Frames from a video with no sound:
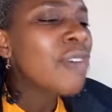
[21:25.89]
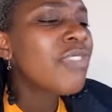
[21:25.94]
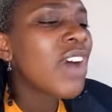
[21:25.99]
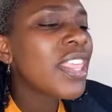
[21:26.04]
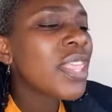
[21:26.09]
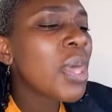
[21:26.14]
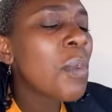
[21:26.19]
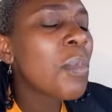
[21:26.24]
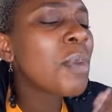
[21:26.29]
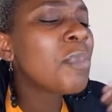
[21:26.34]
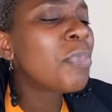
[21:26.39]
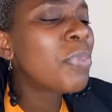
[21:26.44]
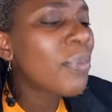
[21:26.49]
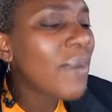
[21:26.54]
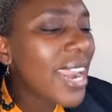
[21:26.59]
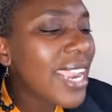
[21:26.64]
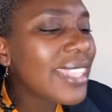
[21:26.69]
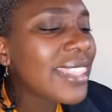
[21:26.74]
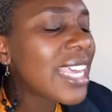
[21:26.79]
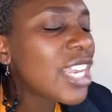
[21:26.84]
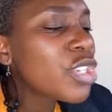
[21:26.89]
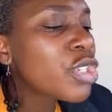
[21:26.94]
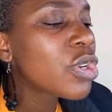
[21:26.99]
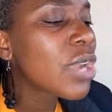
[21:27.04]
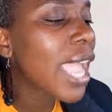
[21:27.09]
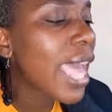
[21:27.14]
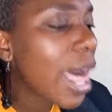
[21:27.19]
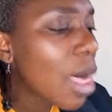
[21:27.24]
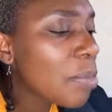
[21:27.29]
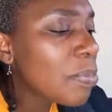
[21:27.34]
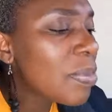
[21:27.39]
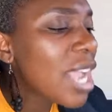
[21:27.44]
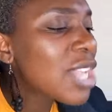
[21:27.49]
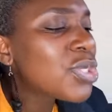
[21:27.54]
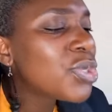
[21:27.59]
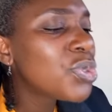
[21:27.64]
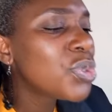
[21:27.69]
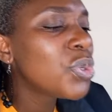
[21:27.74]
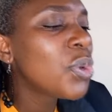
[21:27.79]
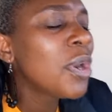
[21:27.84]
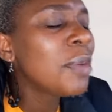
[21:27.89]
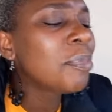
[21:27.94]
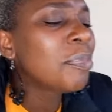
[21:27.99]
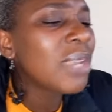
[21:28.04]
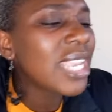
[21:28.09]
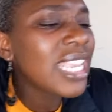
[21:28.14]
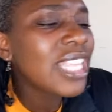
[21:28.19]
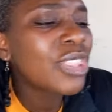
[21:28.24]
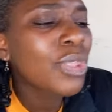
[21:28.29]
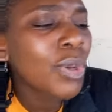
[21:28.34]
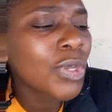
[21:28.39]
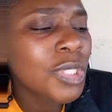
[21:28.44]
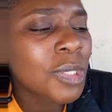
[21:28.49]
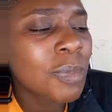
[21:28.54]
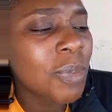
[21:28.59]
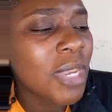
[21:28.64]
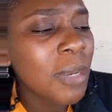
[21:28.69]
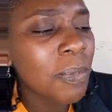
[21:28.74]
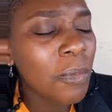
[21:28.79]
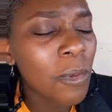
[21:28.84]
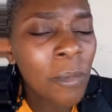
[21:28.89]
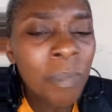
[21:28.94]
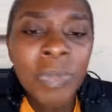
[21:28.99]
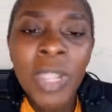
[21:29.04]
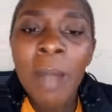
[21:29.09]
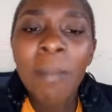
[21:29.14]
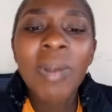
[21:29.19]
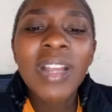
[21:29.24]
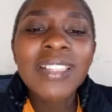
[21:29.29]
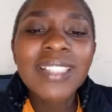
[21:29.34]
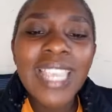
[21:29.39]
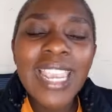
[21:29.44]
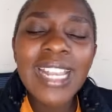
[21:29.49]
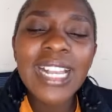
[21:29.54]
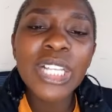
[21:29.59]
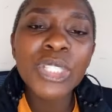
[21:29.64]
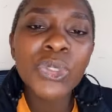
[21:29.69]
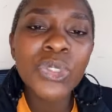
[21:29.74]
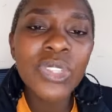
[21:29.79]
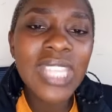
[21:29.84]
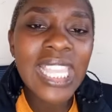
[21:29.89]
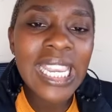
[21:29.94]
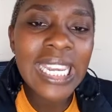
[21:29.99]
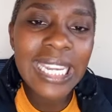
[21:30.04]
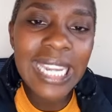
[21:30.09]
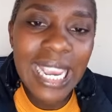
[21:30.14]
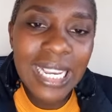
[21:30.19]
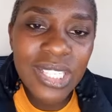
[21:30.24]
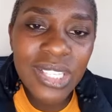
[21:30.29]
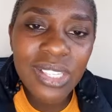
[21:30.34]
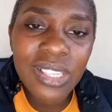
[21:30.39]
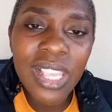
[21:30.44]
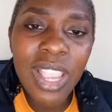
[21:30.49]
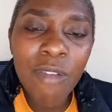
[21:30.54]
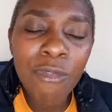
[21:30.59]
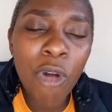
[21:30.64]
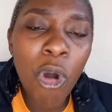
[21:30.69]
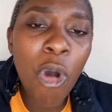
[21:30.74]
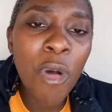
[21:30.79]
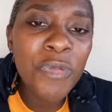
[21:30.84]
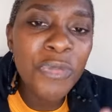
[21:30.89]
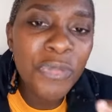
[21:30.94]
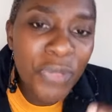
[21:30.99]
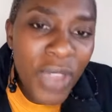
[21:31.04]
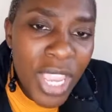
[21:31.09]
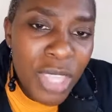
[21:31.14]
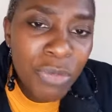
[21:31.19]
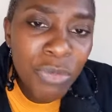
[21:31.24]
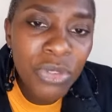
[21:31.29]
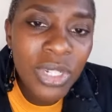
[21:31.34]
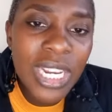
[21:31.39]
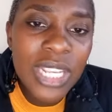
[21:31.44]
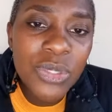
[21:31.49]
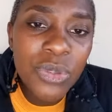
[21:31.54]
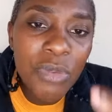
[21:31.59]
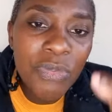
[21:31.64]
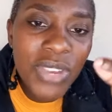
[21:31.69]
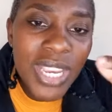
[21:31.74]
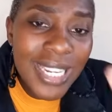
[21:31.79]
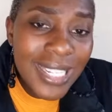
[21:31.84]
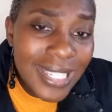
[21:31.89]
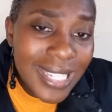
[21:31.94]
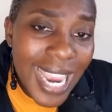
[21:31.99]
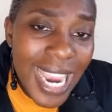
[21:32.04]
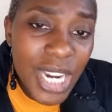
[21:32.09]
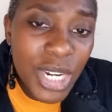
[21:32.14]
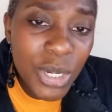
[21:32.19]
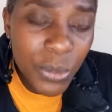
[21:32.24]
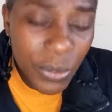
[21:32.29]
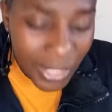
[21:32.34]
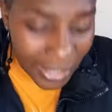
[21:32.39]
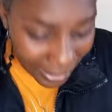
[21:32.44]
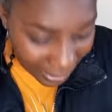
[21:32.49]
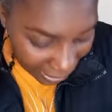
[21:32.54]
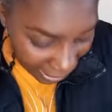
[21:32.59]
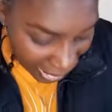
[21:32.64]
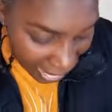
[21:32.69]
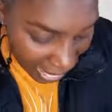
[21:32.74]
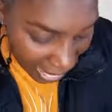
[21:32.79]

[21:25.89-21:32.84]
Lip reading: Father, we pray that you help us to not be those people, but take us to the next level of faithfulness, of integrity,